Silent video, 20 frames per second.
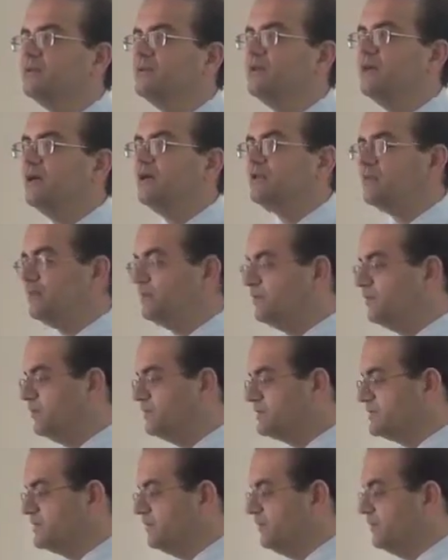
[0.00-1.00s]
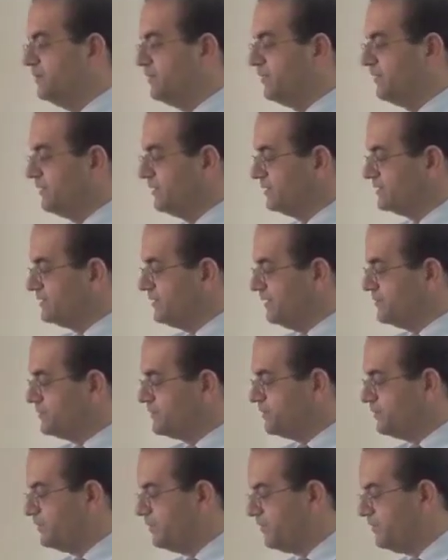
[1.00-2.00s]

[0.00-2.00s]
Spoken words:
cloth, otherwise the whole thing stops.